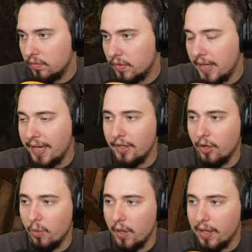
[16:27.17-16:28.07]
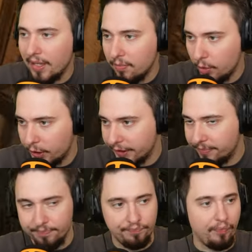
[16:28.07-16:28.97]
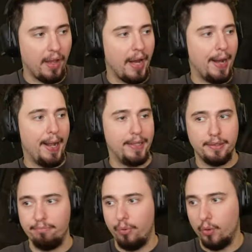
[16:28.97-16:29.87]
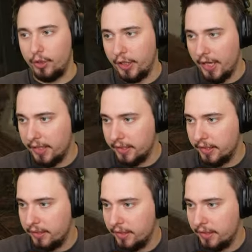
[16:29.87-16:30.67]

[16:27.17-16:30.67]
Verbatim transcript: Ah, you know what? Let's push it. Let's push it.